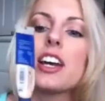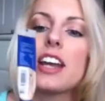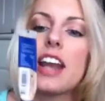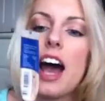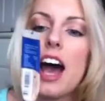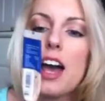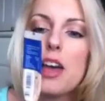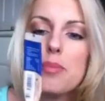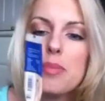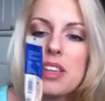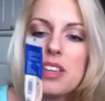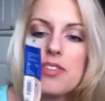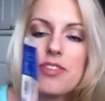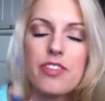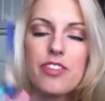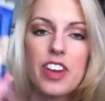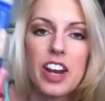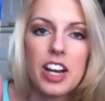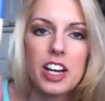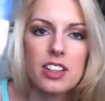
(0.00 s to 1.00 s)
and I'm in
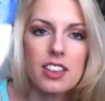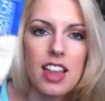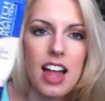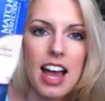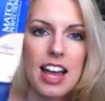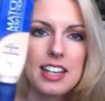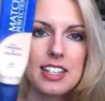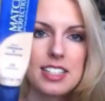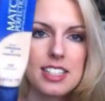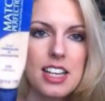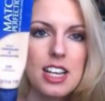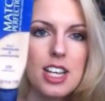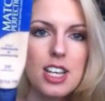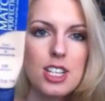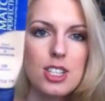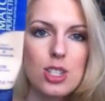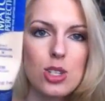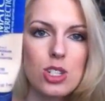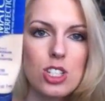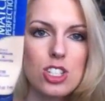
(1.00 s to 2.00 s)
Fair Light.
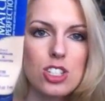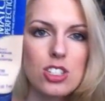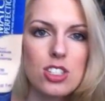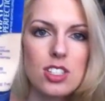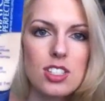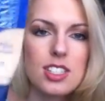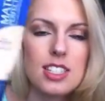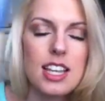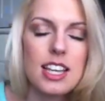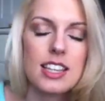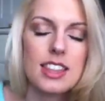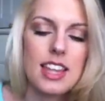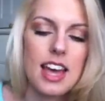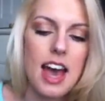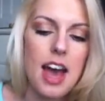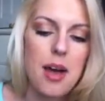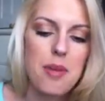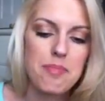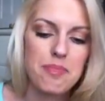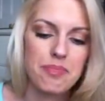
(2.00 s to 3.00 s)
So it just looks like
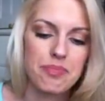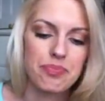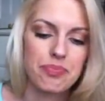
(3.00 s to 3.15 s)
that.